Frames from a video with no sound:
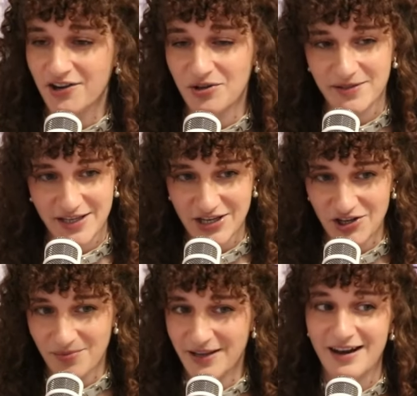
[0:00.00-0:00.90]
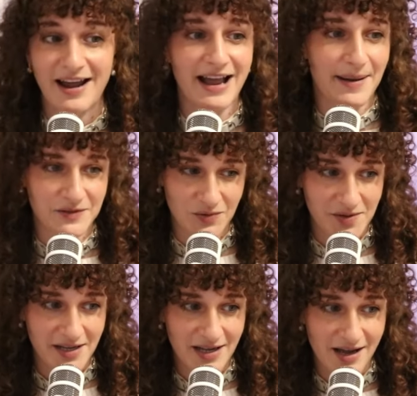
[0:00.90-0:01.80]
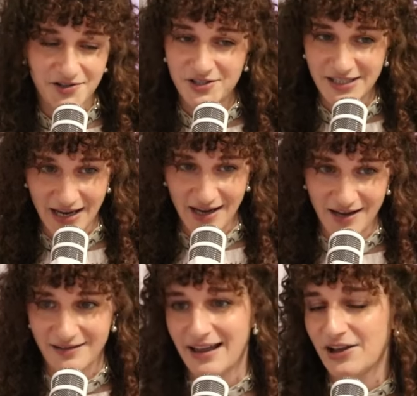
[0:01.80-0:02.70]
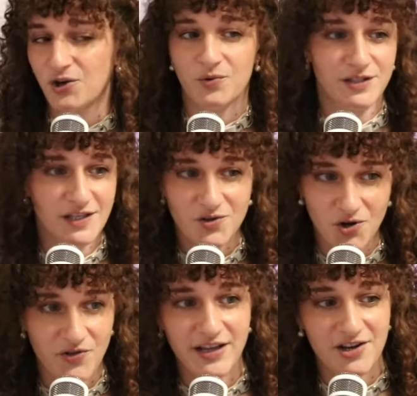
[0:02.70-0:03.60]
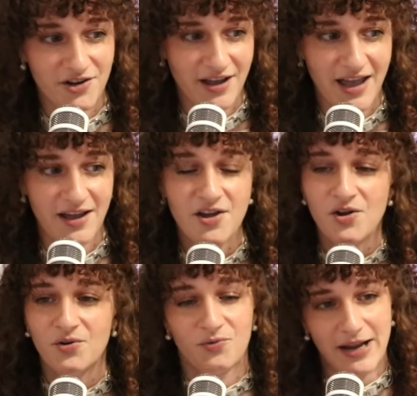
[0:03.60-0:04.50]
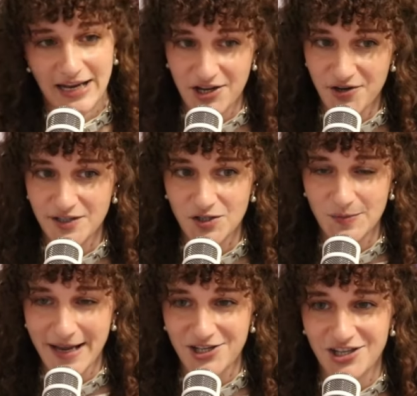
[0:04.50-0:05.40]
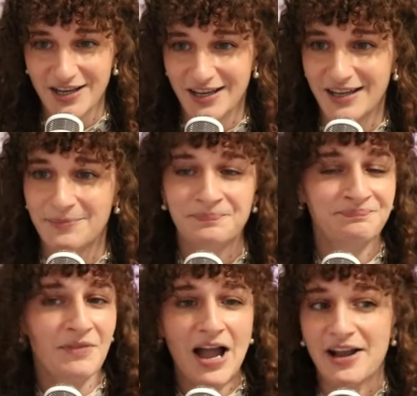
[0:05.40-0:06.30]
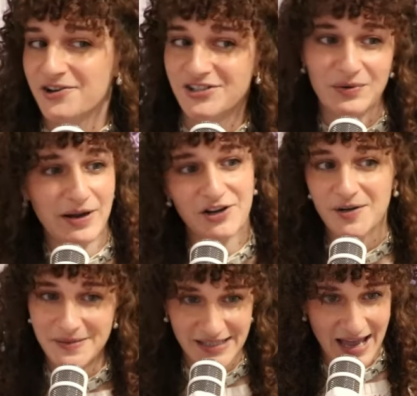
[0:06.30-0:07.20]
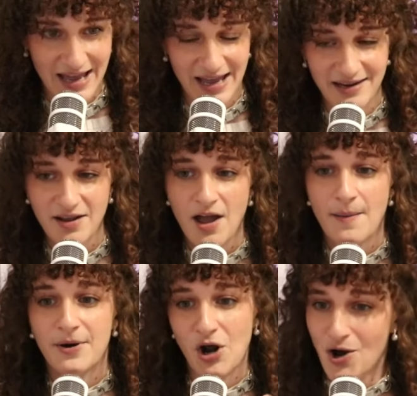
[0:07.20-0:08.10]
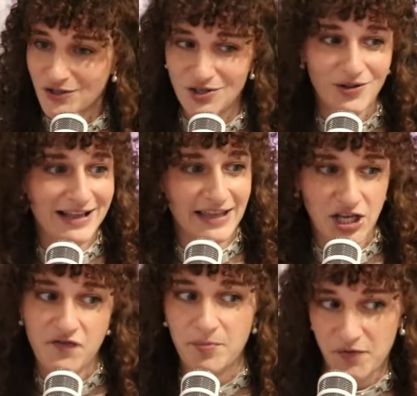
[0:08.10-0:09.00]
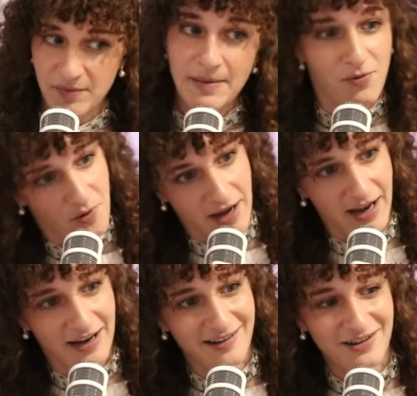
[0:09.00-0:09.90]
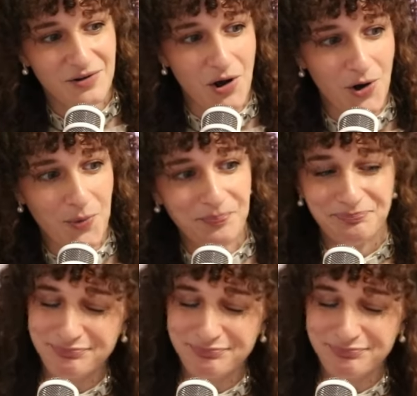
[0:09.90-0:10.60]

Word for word: Human's gonna human. I absolutely understand. Like, who is this girl on the internet rating your introspection? I understand why you're upset, but also like thank you for proving my point, you know.